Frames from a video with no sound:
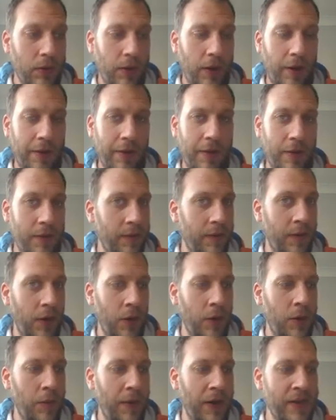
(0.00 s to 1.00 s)
I think this is the
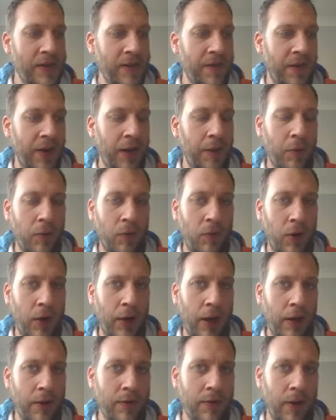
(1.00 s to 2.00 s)
only place available right
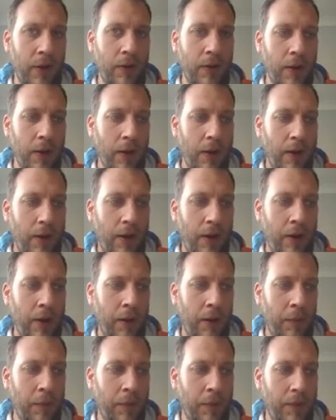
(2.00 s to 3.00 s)
now. So
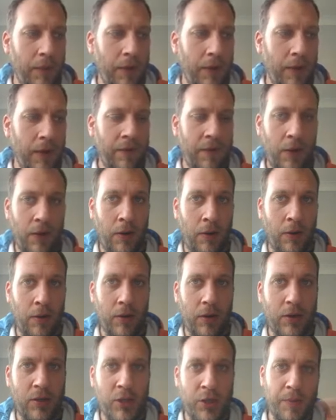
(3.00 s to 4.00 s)
if you
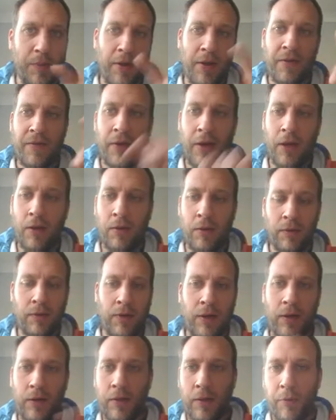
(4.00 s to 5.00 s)
look just below the video, you'll
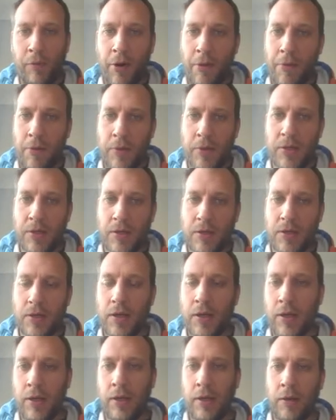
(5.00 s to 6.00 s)
see the primary wizard,
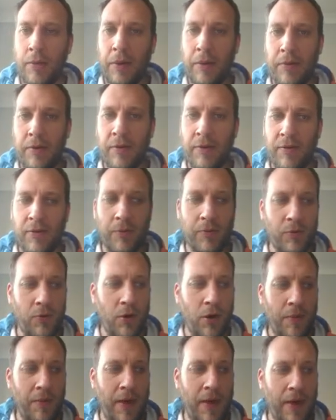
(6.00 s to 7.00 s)
and you'll be able to
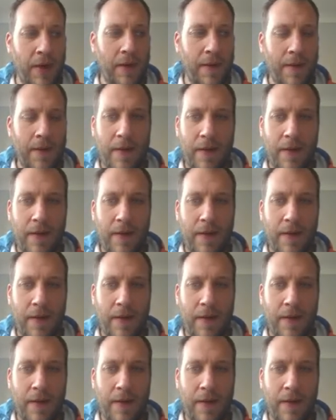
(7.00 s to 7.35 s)
subscribe there.